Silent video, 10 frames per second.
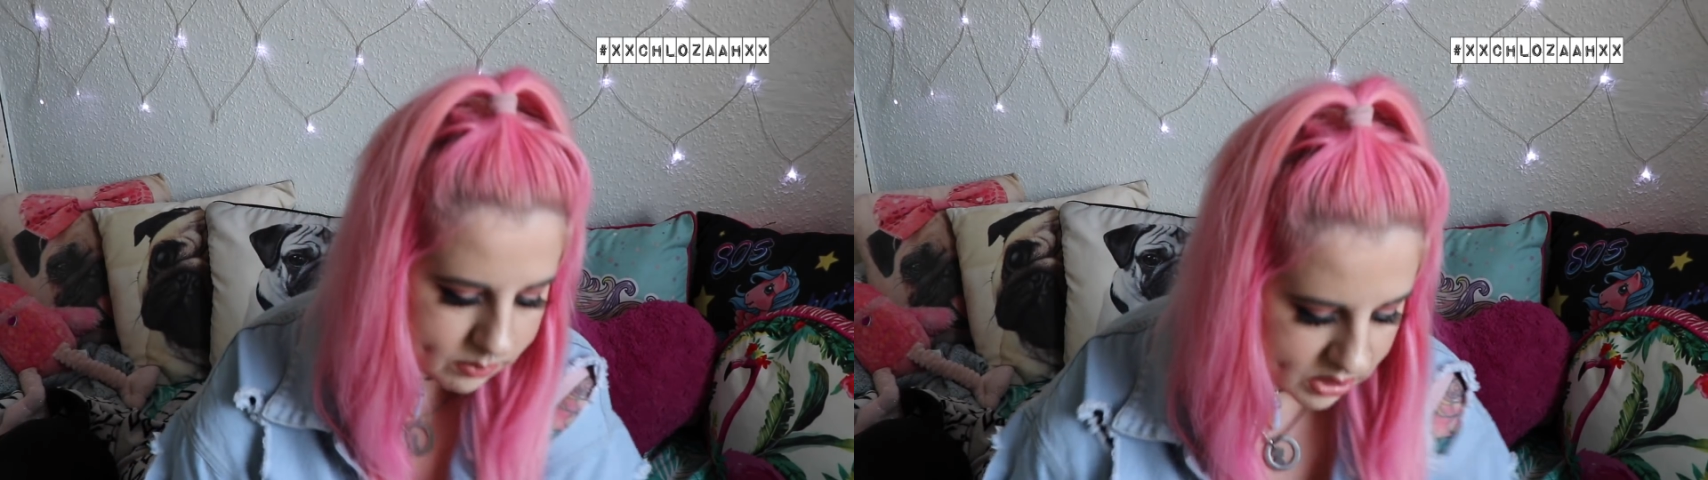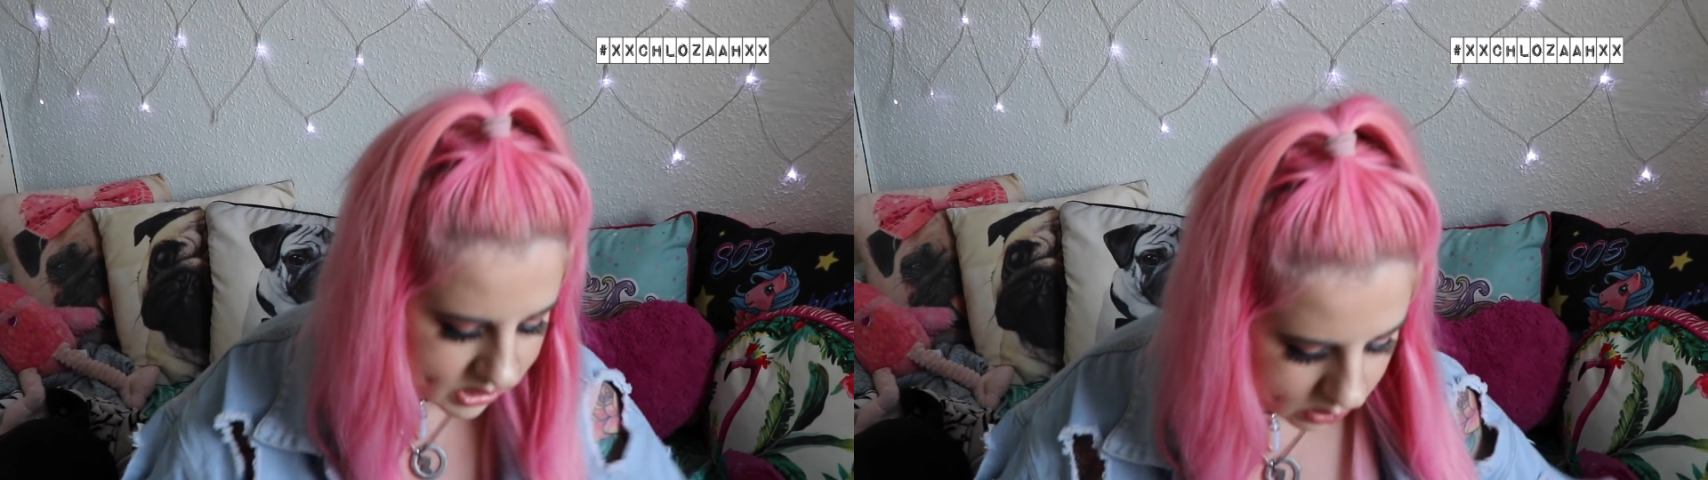
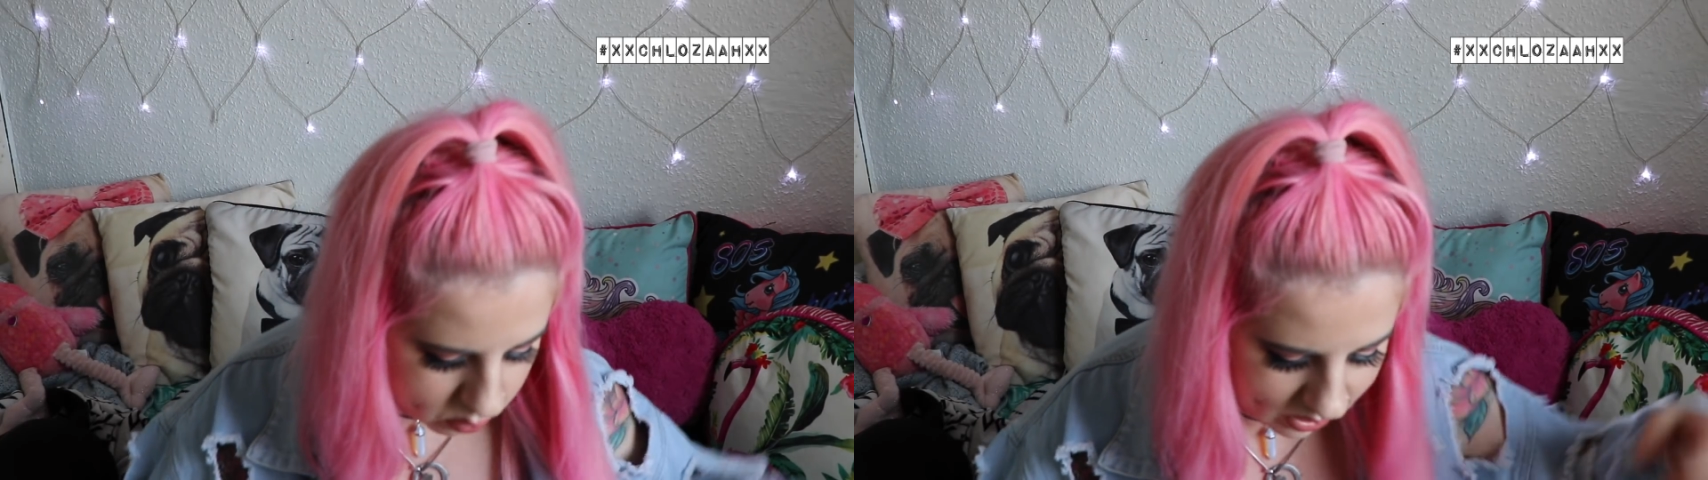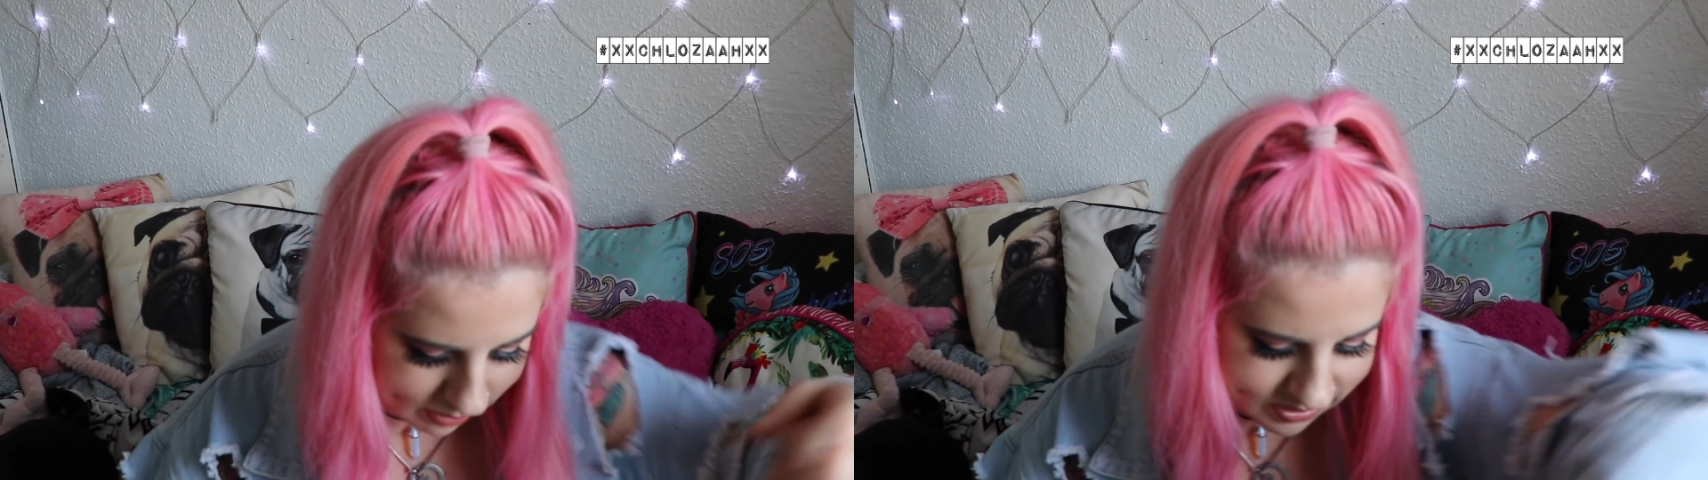just gonna
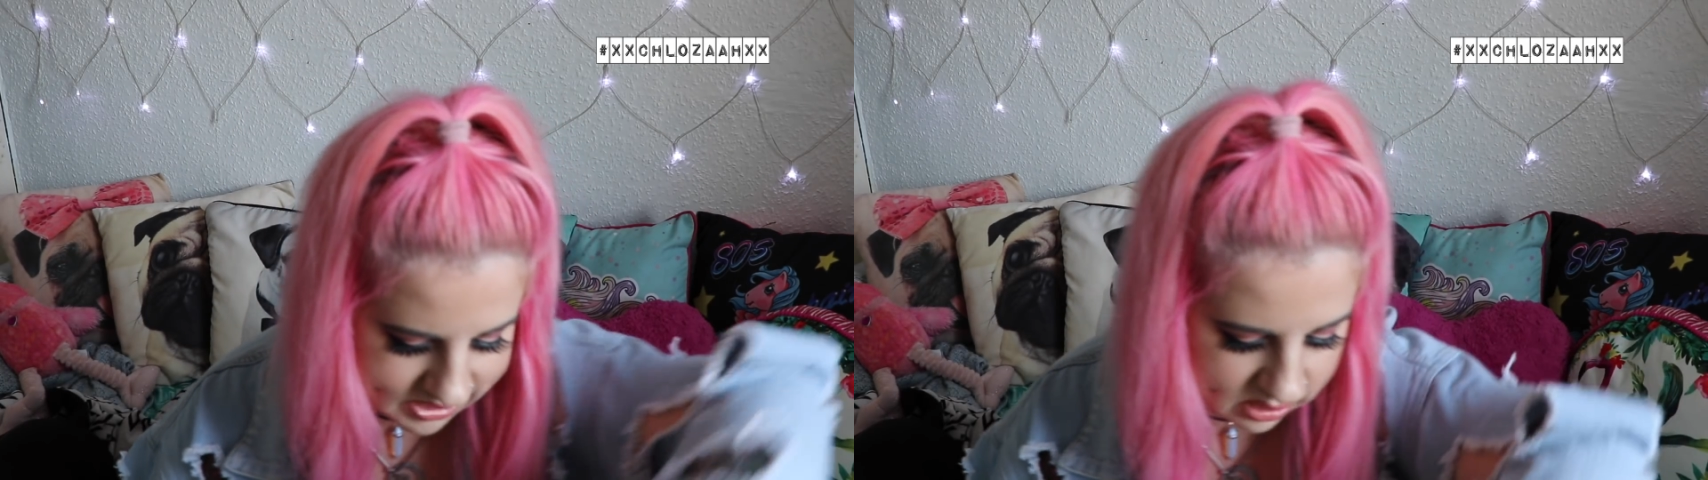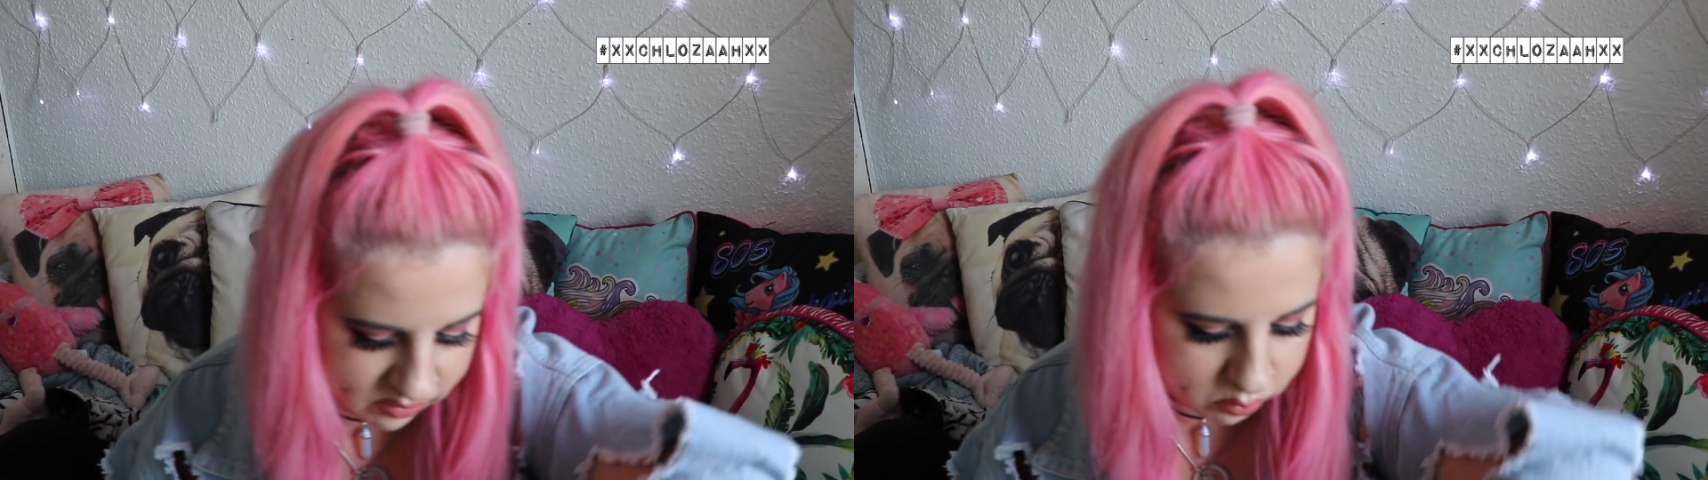grab
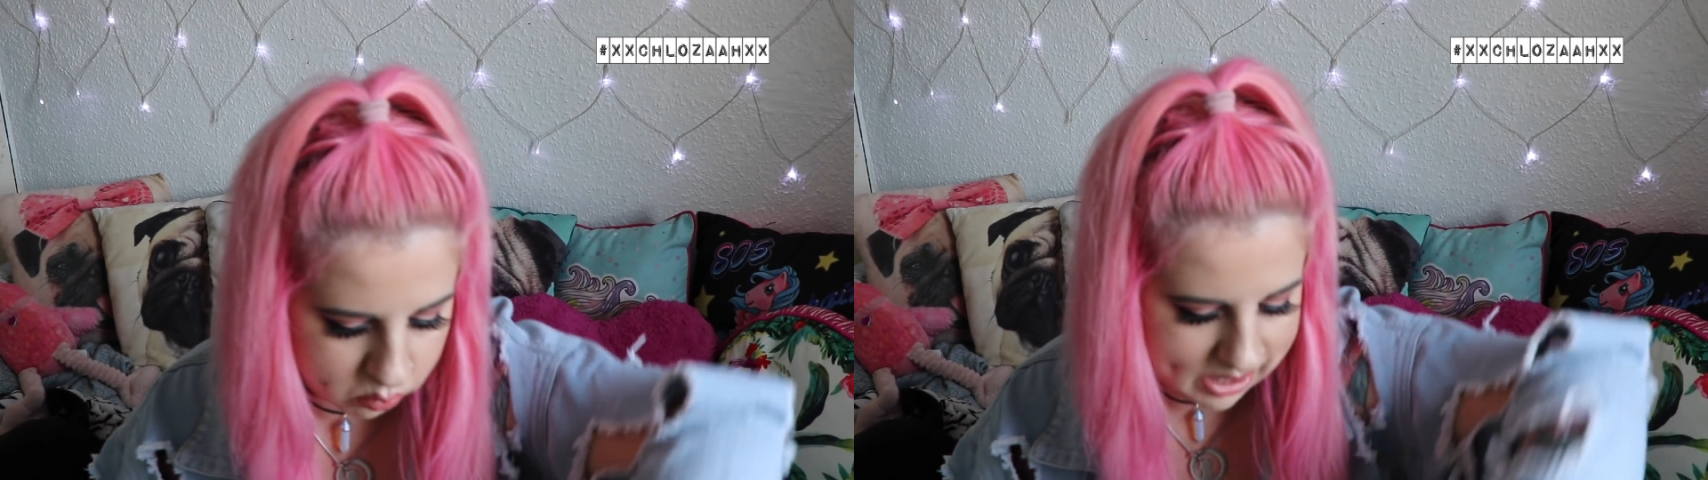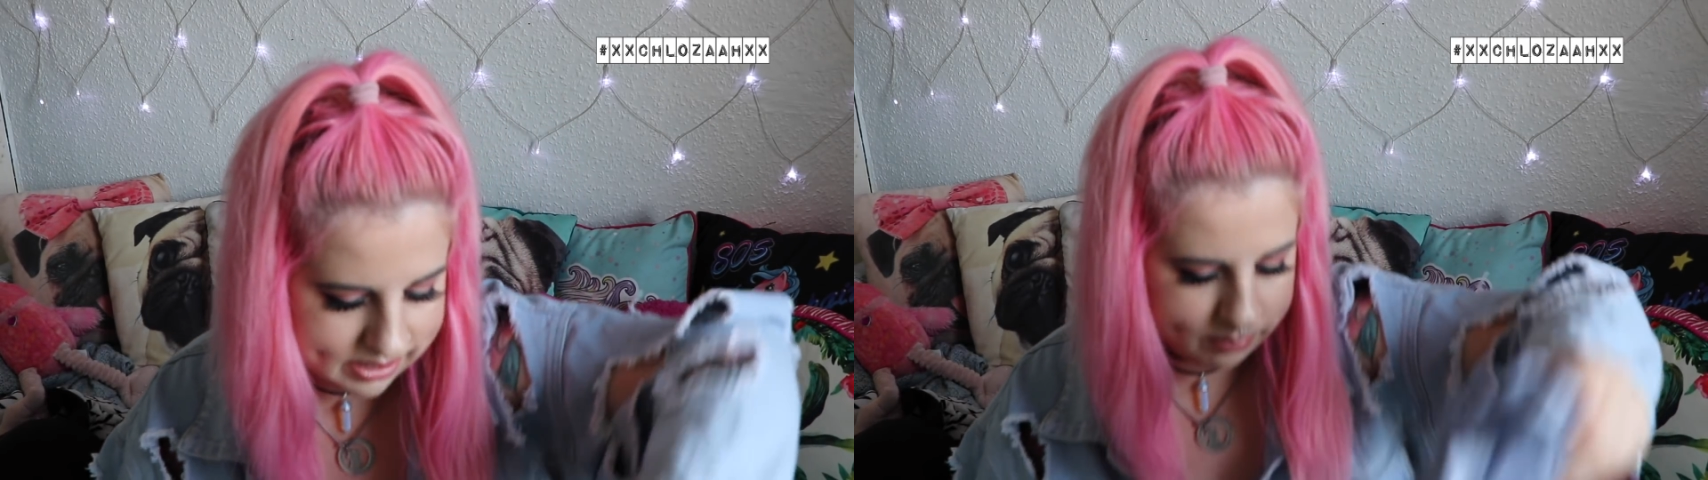stuff
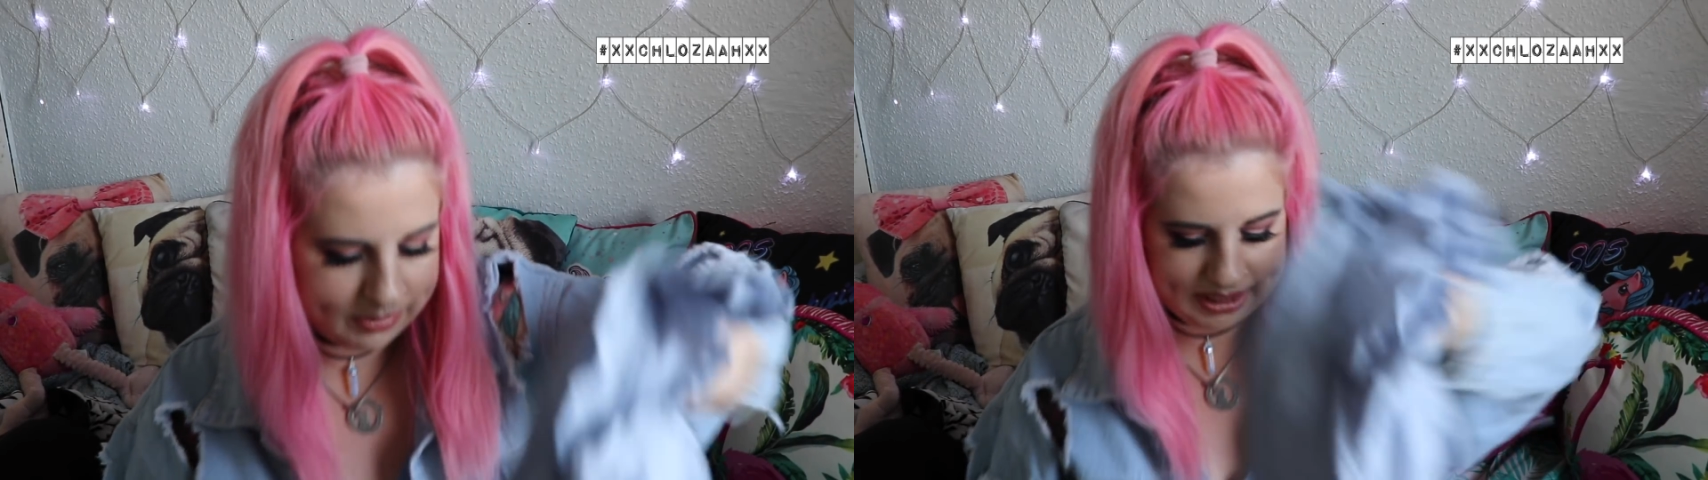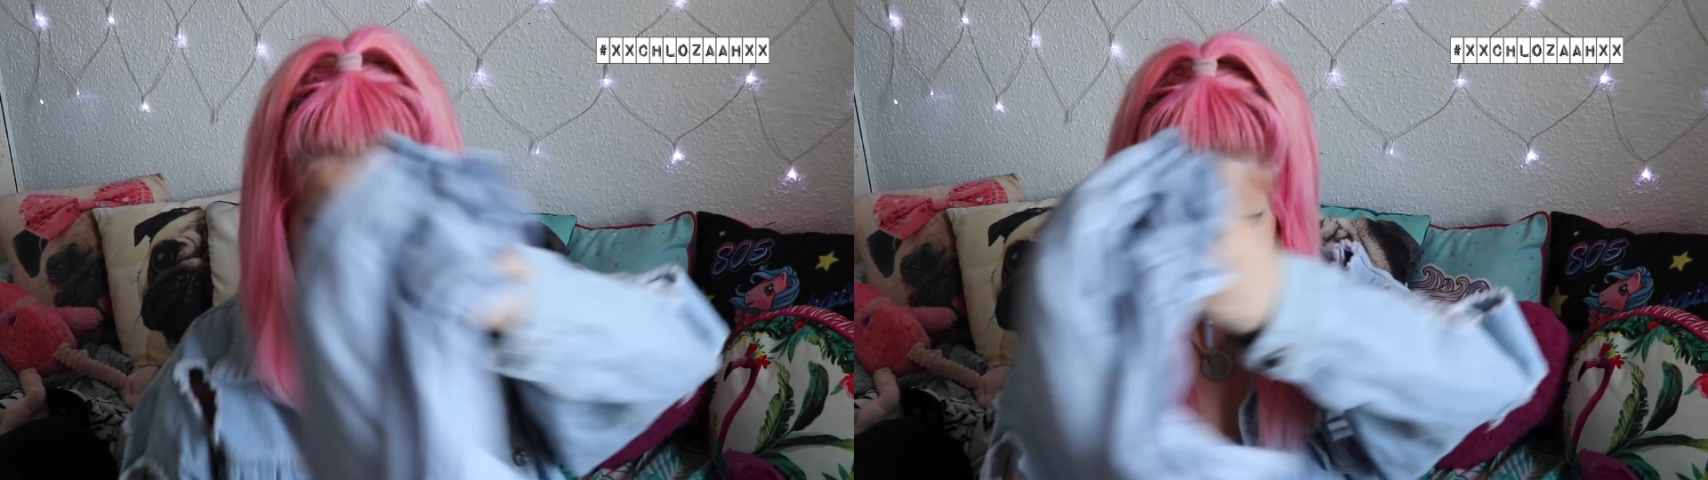
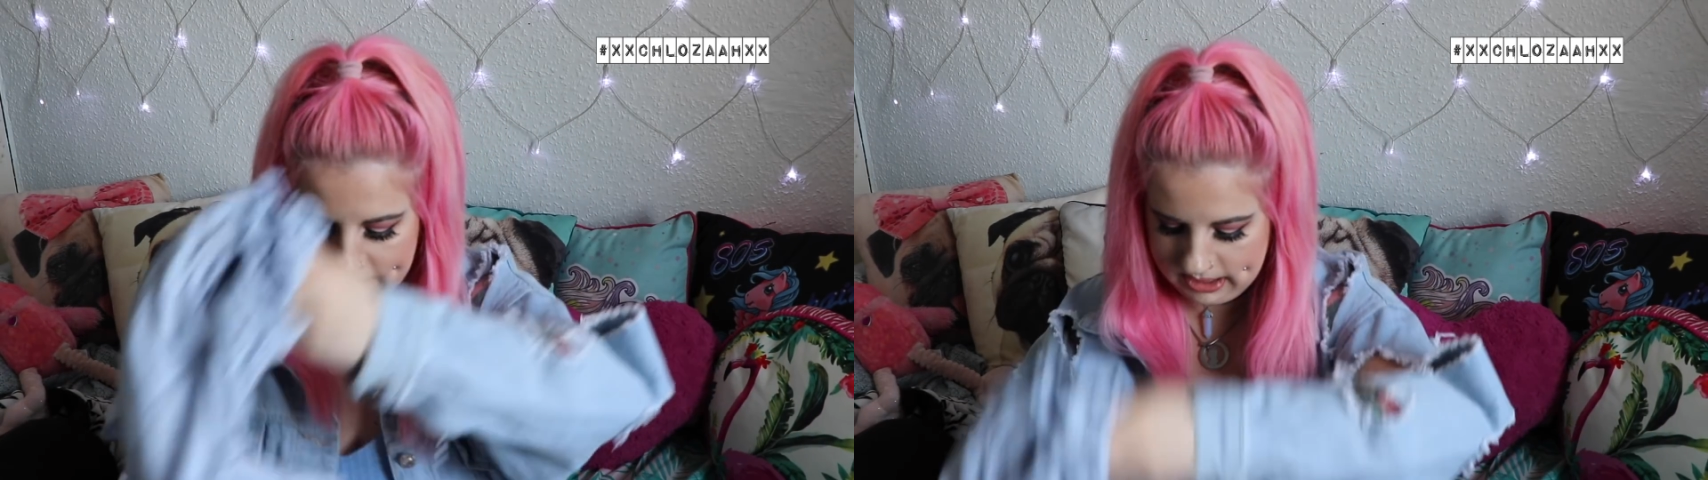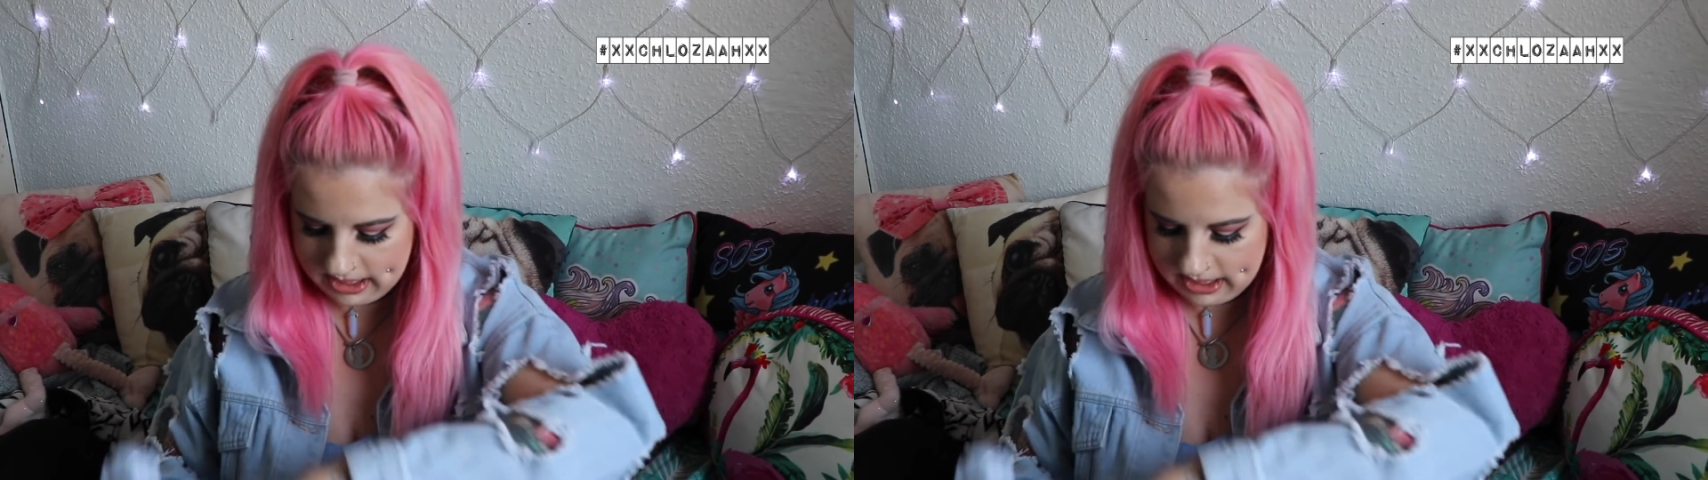randomly.